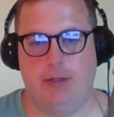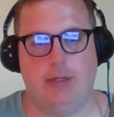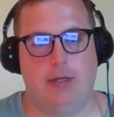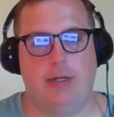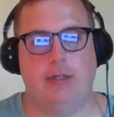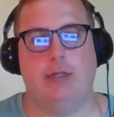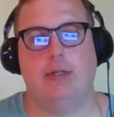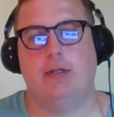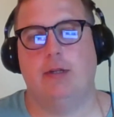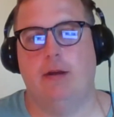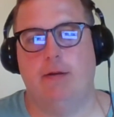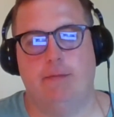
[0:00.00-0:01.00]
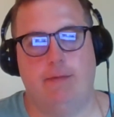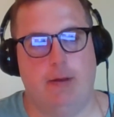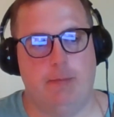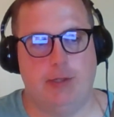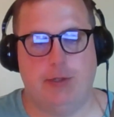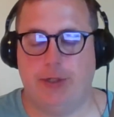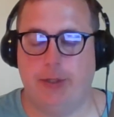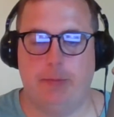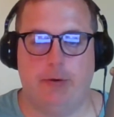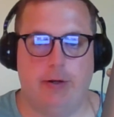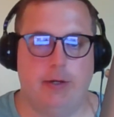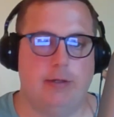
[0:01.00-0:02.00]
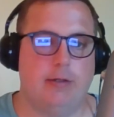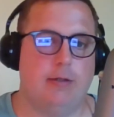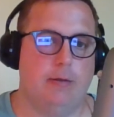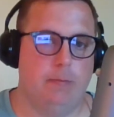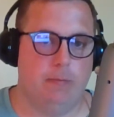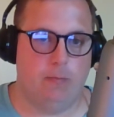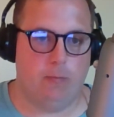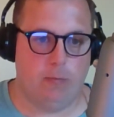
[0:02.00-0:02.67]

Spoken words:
statistics of how much cheaper it is to